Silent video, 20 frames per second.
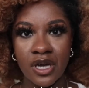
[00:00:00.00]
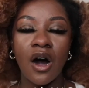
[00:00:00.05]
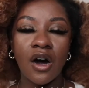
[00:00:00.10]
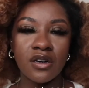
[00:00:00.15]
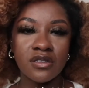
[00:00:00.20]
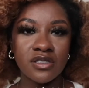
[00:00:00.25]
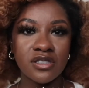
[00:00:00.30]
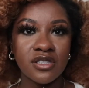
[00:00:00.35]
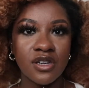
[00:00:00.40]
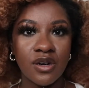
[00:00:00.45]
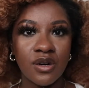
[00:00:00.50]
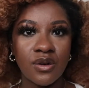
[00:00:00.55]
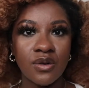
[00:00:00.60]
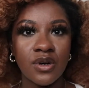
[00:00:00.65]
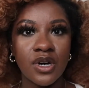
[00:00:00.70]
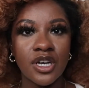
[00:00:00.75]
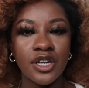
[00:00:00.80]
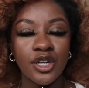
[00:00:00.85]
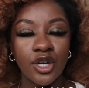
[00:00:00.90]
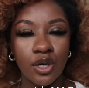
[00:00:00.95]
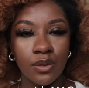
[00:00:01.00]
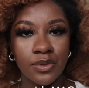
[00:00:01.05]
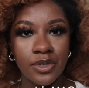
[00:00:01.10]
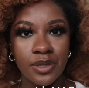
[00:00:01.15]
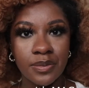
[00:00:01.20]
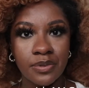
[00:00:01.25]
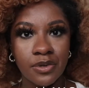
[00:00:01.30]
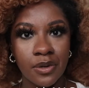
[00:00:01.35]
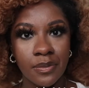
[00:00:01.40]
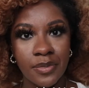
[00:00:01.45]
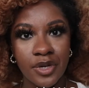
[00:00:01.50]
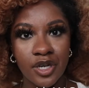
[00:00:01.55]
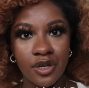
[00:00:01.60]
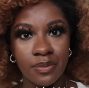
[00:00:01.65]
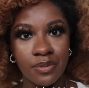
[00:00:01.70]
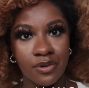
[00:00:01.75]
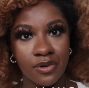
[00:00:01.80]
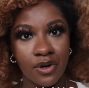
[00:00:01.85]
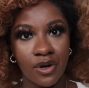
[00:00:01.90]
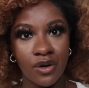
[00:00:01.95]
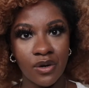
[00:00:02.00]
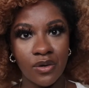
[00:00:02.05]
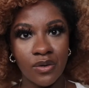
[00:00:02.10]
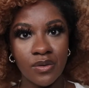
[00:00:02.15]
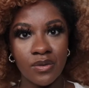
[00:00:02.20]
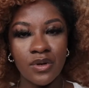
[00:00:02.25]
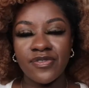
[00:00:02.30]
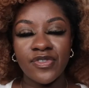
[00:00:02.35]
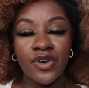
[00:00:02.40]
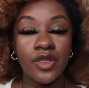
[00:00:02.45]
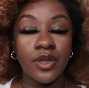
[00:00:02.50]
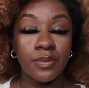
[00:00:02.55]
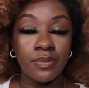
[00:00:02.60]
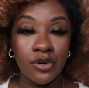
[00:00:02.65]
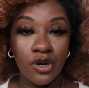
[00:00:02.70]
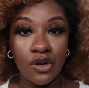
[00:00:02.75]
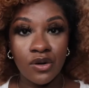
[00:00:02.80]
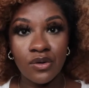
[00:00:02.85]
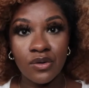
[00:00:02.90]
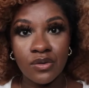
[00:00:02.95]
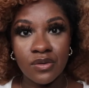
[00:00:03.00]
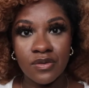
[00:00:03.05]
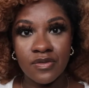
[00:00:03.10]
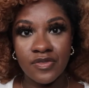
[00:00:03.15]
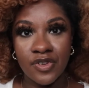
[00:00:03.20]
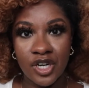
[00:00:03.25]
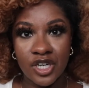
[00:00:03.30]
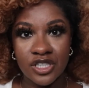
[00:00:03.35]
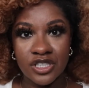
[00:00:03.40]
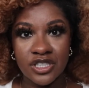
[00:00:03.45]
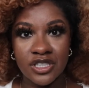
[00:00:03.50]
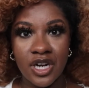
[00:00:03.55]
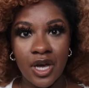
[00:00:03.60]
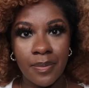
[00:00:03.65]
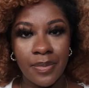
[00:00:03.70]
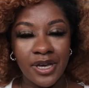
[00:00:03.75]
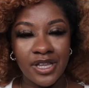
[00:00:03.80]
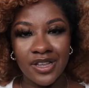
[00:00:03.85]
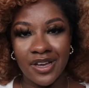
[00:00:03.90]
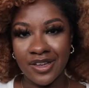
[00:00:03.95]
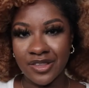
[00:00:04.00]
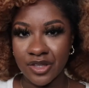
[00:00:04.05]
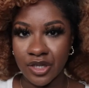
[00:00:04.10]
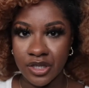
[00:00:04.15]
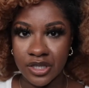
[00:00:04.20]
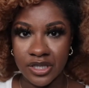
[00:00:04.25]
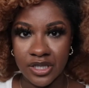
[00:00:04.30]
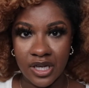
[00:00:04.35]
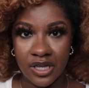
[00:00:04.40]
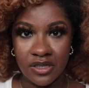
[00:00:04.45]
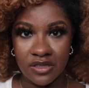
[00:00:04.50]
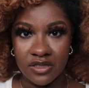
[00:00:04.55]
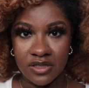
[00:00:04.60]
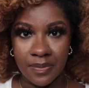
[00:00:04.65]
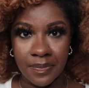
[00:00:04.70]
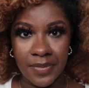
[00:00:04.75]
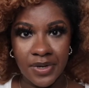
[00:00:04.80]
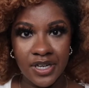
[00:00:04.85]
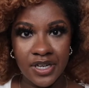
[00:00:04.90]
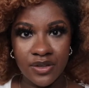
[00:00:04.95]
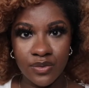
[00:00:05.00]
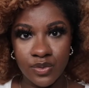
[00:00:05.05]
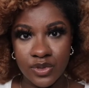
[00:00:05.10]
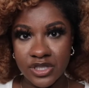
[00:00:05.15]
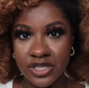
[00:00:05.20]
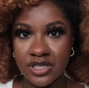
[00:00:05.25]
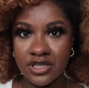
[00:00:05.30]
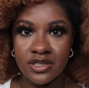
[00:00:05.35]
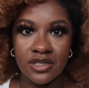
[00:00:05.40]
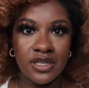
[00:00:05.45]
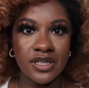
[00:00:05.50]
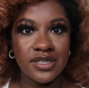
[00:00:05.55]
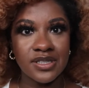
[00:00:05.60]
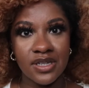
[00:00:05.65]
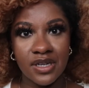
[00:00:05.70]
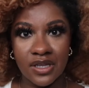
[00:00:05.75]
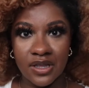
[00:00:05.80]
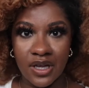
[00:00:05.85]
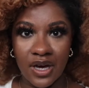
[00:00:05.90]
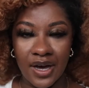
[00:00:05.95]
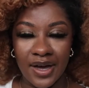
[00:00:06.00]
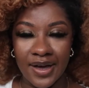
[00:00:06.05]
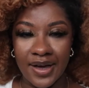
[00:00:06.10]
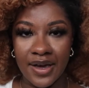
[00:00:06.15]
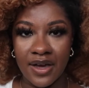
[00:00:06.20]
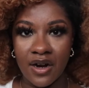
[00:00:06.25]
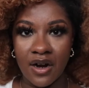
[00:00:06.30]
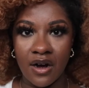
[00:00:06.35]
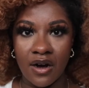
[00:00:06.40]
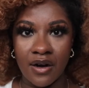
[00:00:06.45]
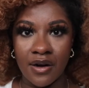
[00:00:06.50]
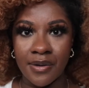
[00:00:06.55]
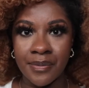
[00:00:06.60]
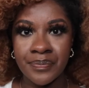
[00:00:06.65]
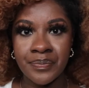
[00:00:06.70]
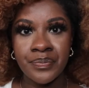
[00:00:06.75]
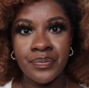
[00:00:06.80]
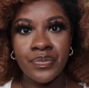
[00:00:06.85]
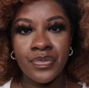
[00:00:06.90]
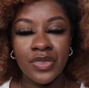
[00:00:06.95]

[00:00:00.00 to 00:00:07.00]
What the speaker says: Also, Adobe Premiere Pro. For the Pro version, I pay like $30 a month, which isn't a lot at all.